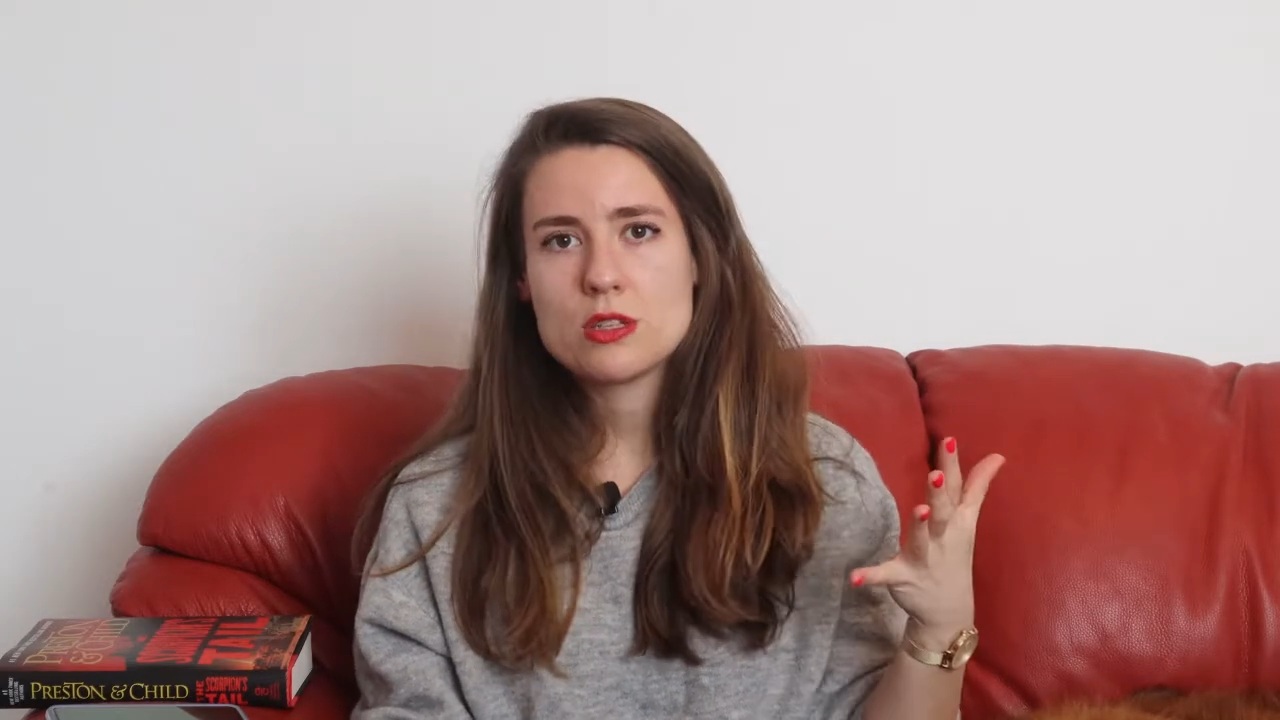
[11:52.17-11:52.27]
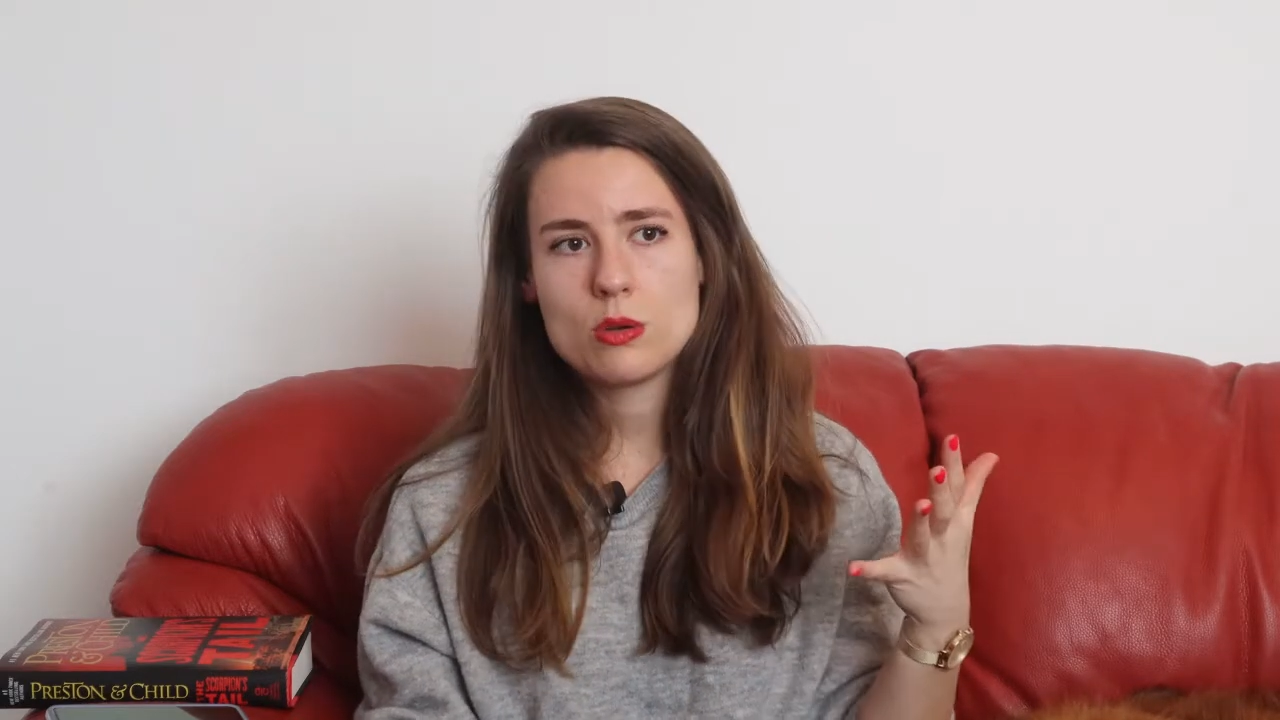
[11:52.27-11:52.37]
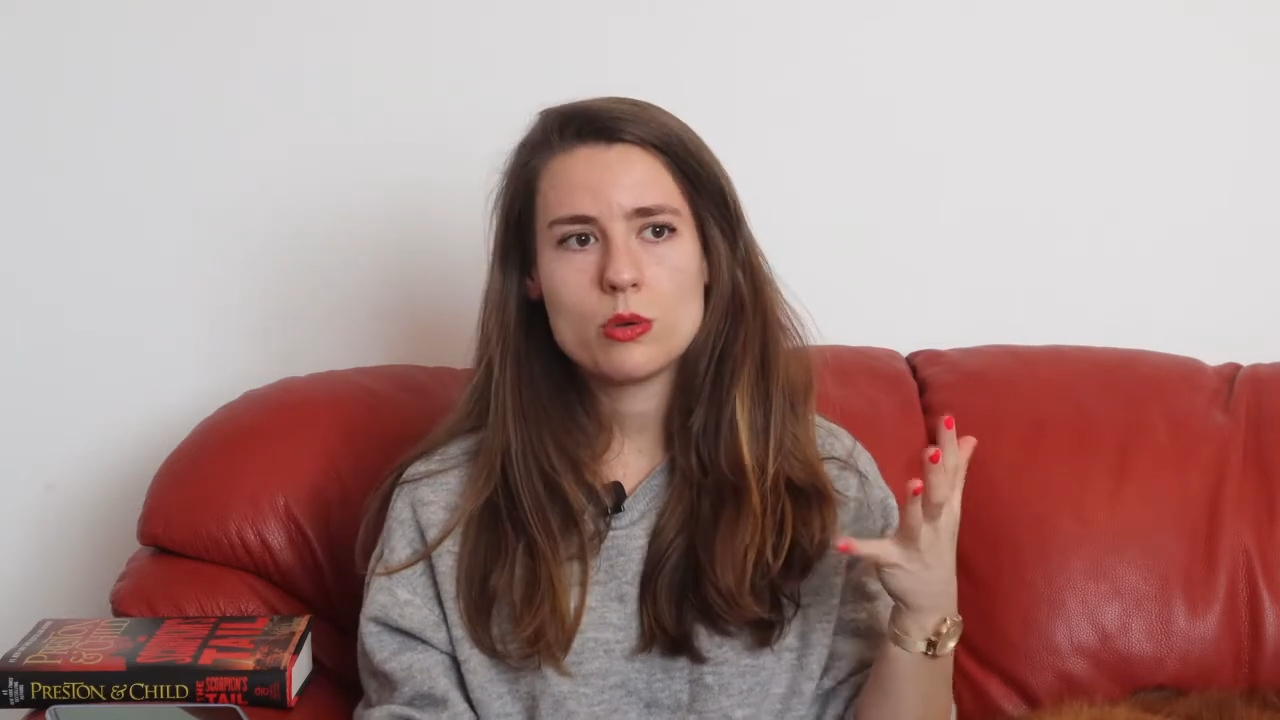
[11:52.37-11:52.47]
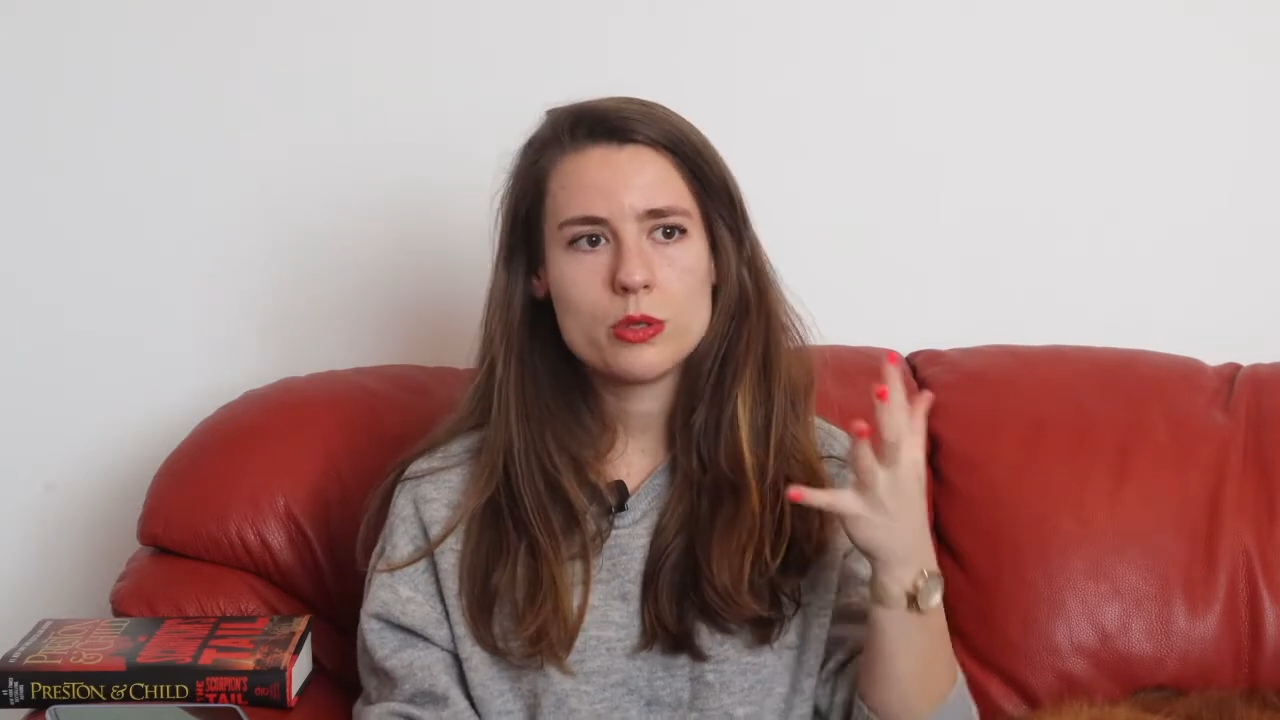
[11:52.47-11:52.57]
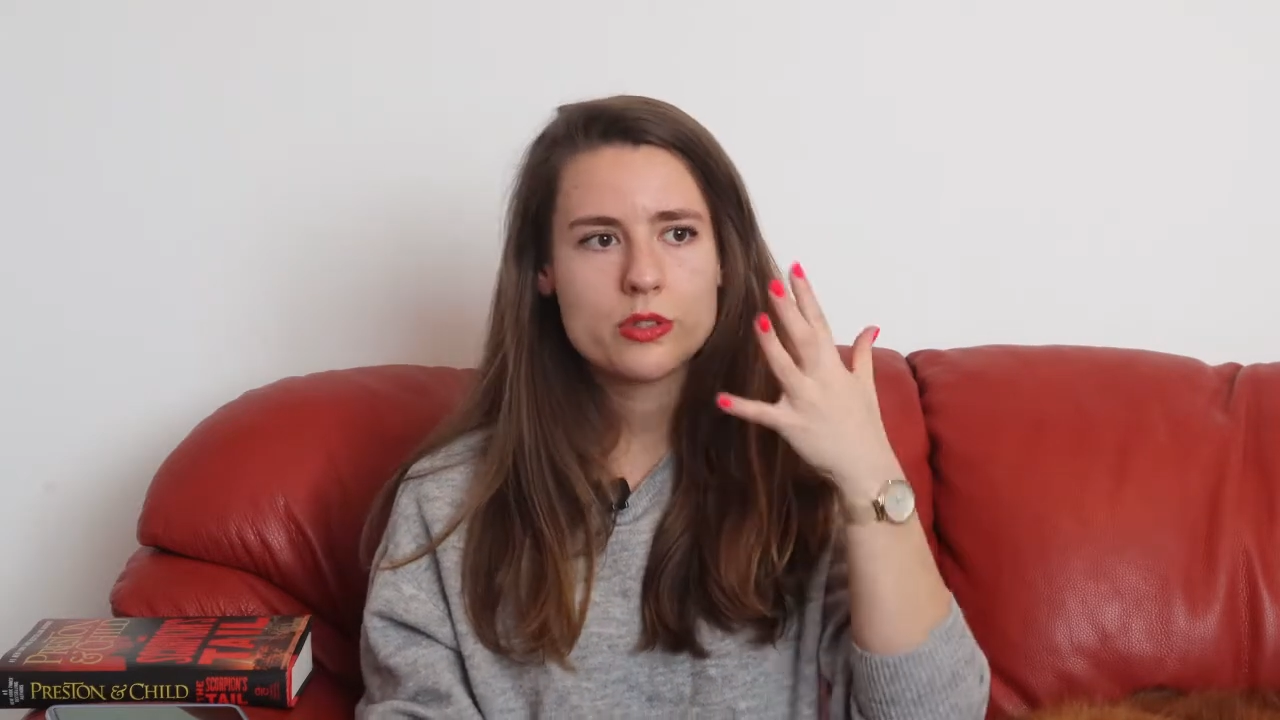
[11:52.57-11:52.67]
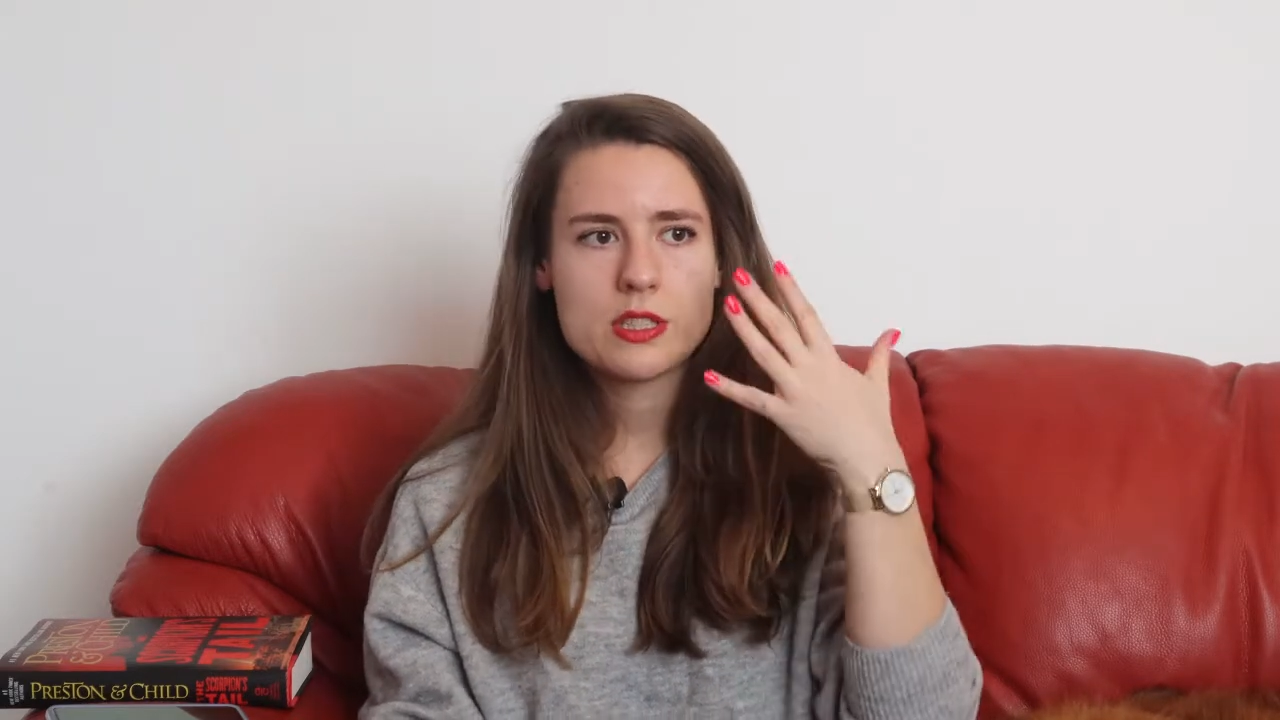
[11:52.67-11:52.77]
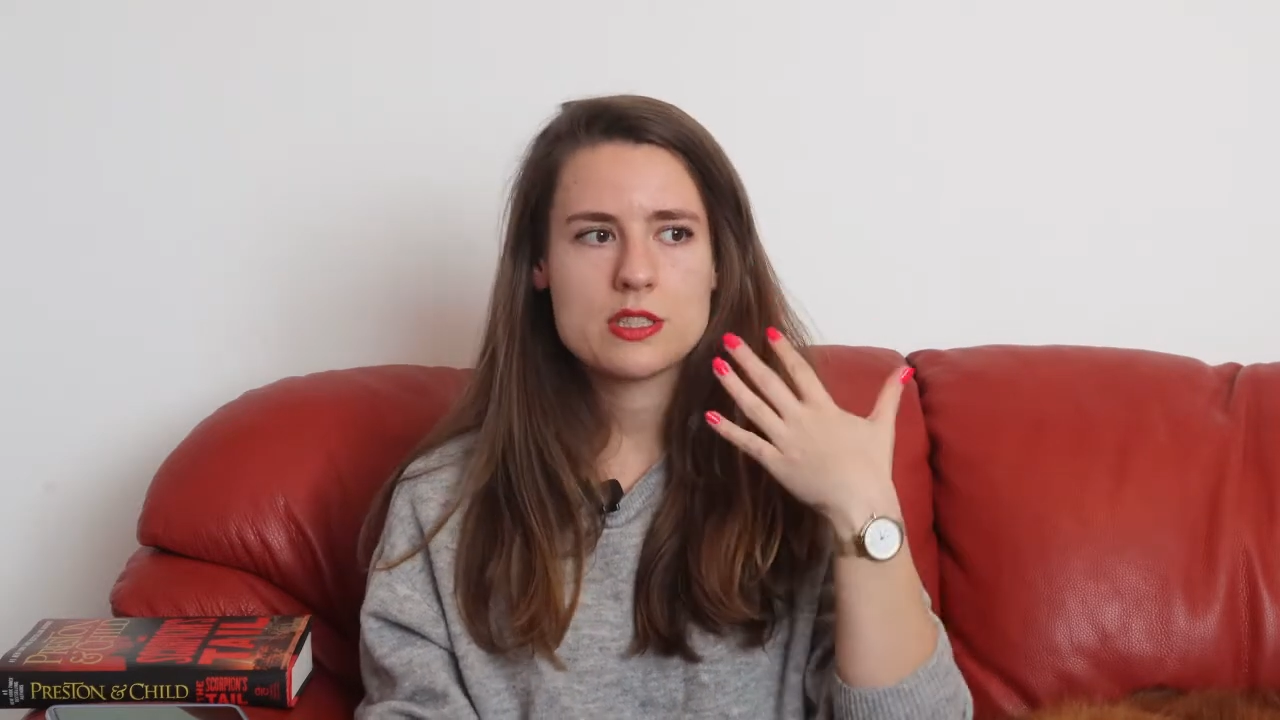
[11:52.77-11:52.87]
is so old,